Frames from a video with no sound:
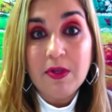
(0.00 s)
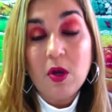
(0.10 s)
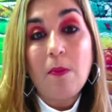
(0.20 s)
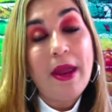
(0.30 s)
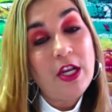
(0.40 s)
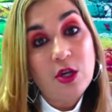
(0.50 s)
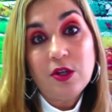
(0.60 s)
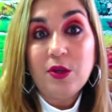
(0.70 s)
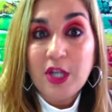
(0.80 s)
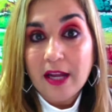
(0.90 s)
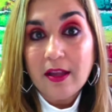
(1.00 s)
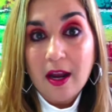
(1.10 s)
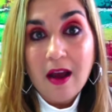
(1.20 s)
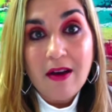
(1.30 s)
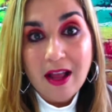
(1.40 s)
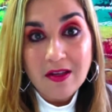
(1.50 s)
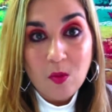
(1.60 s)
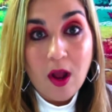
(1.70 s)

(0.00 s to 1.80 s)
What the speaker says: So make sure to check that out as well.